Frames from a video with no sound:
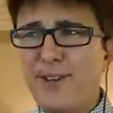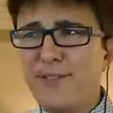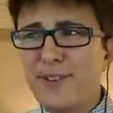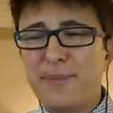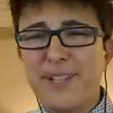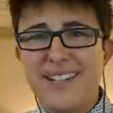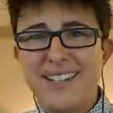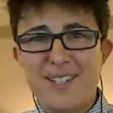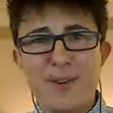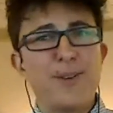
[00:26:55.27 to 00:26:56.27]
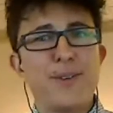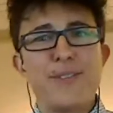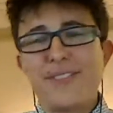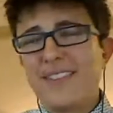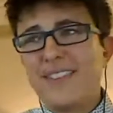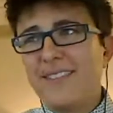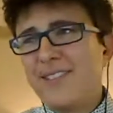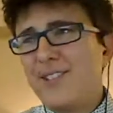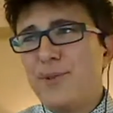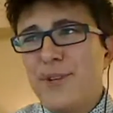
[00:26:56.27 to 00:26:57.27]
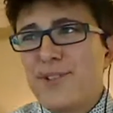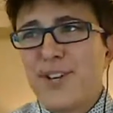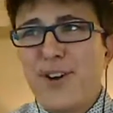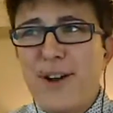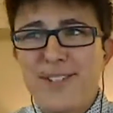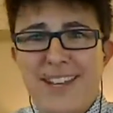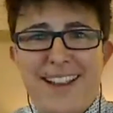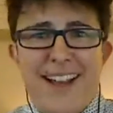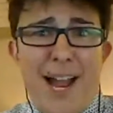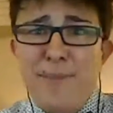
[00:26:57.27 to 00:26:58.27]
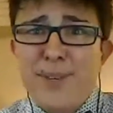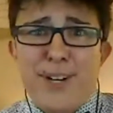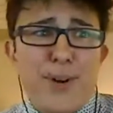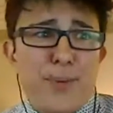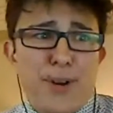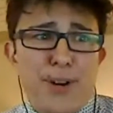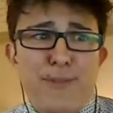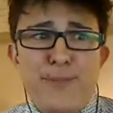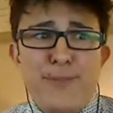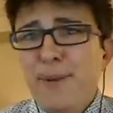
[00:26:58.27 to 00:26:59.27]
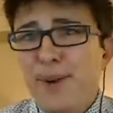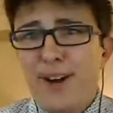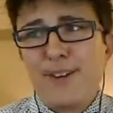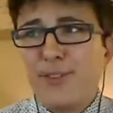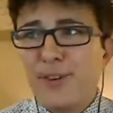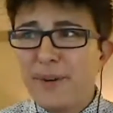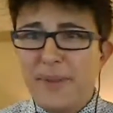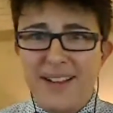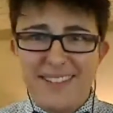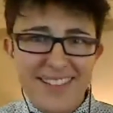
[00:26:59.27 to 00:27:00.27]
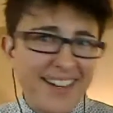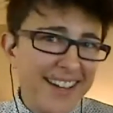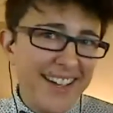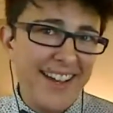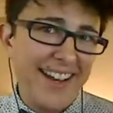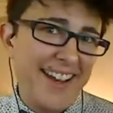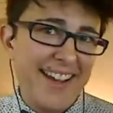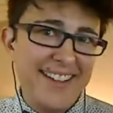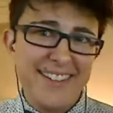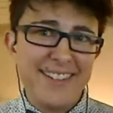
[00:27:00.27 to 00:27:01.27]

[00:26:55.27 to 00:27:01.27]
over the place, so 2 years ago, I was like, I'm going to go work from Denmark for a month. And